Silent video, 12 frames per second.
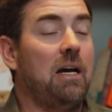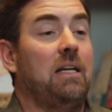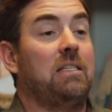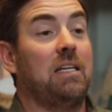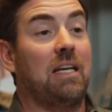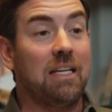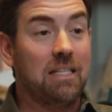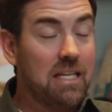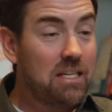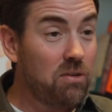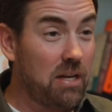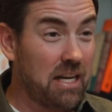it's a
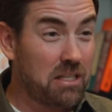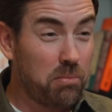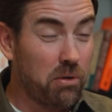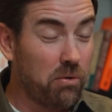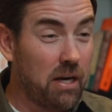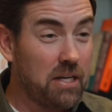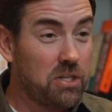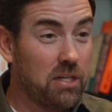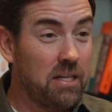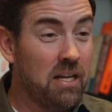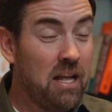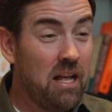continued
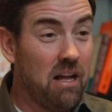exploration